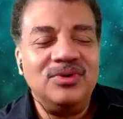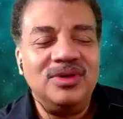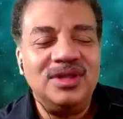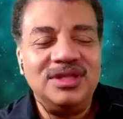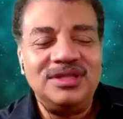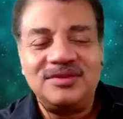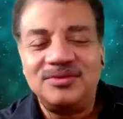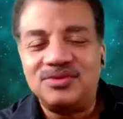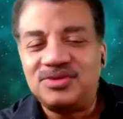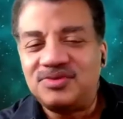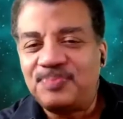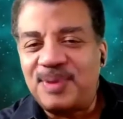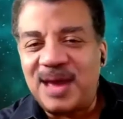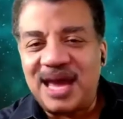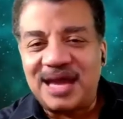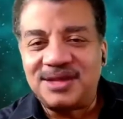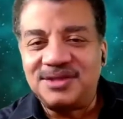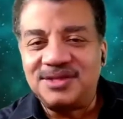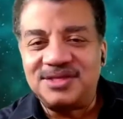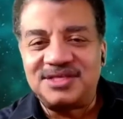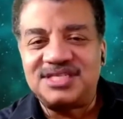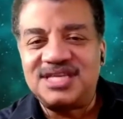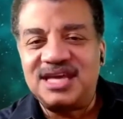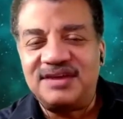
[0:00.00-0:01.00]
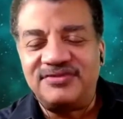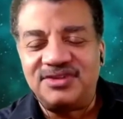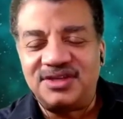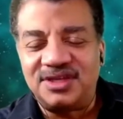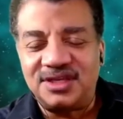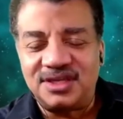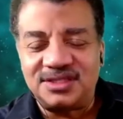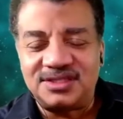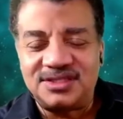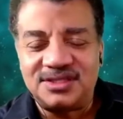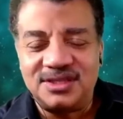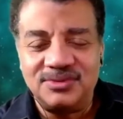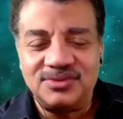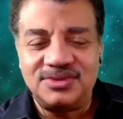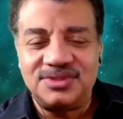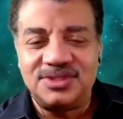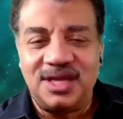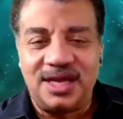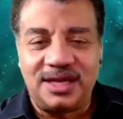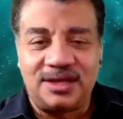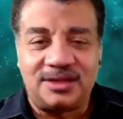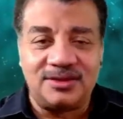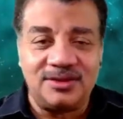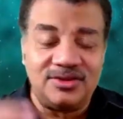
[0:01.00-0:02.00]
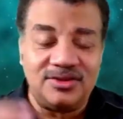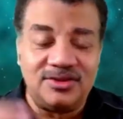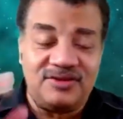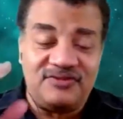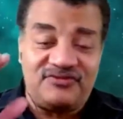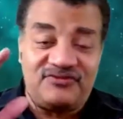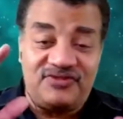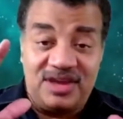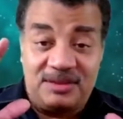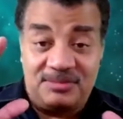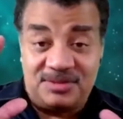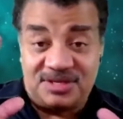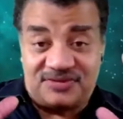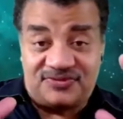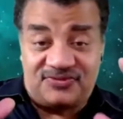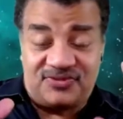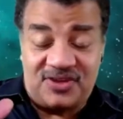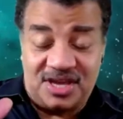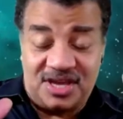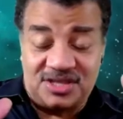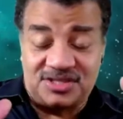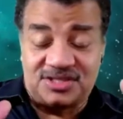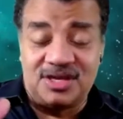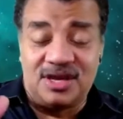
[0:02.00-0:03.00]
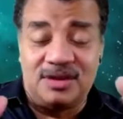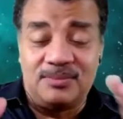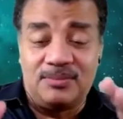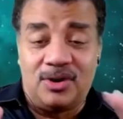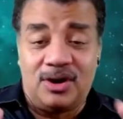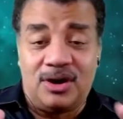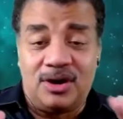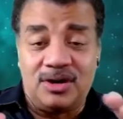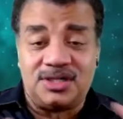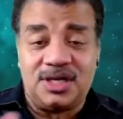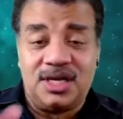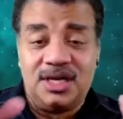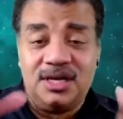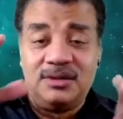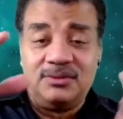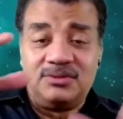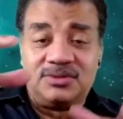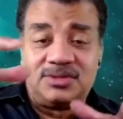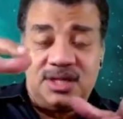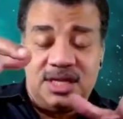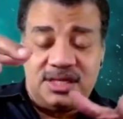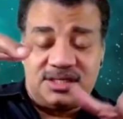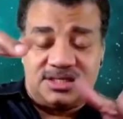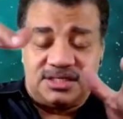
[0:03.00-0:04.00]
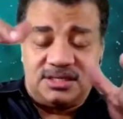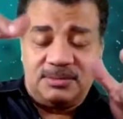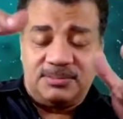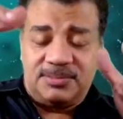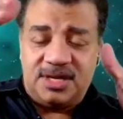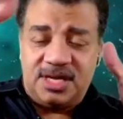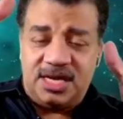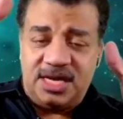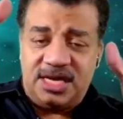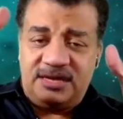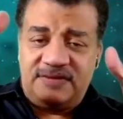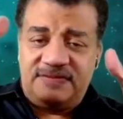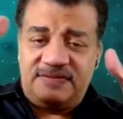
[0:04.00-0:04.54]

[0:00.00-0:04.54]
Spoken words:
it was back in the 70s. There was like the famous face on Mars. It was like some kind of